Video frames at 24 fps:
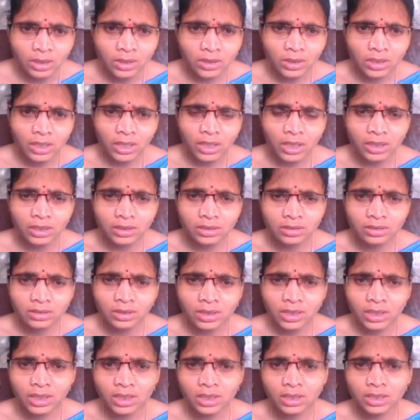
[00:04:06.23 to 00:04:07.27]
Okay, so
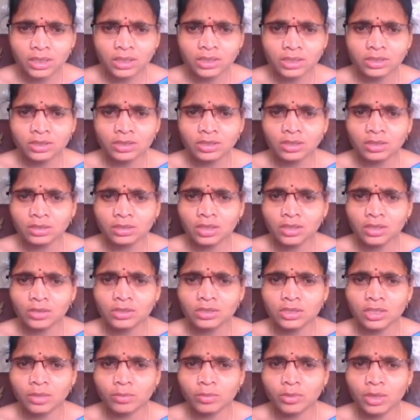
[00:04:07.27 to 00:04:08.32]
here also
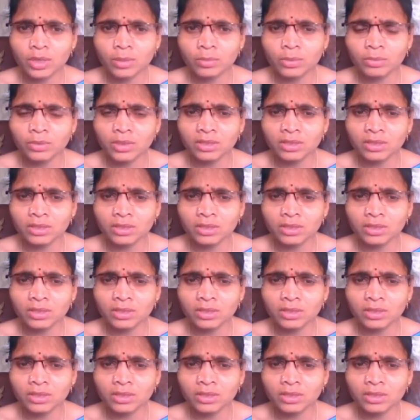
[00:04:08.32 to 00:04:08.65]
Raoult's law problem,